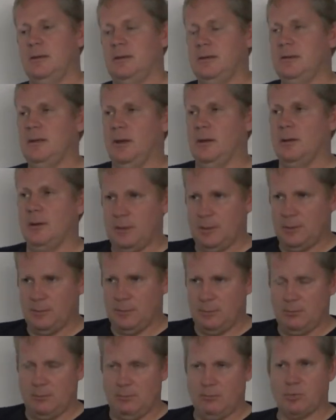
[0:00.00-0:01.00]
You know,
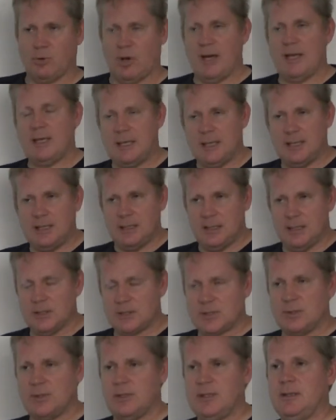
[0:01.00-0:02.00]
breaking and
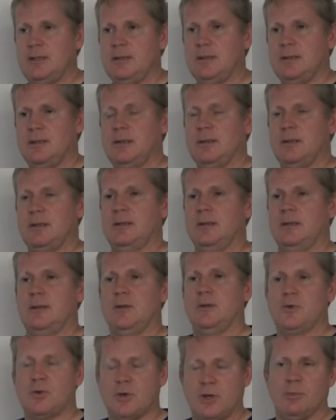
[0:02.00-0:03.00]
entering,
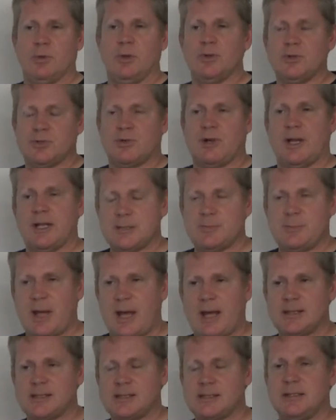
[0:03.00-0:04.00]
criminal
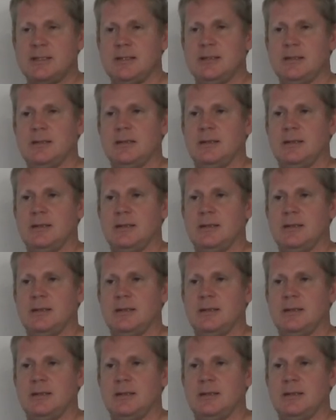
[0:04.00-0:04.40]
trespassing.